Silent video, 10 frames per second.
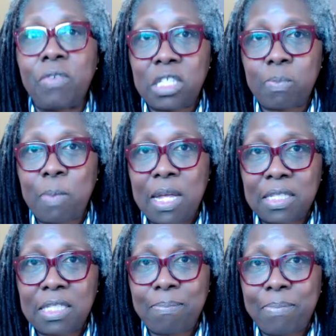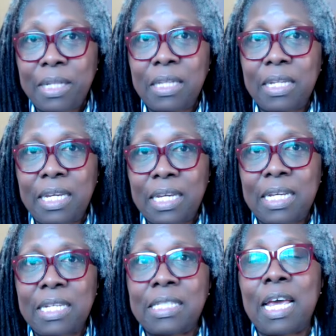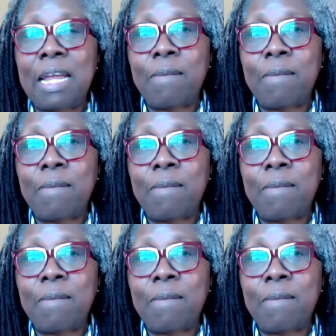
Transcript: responsibility is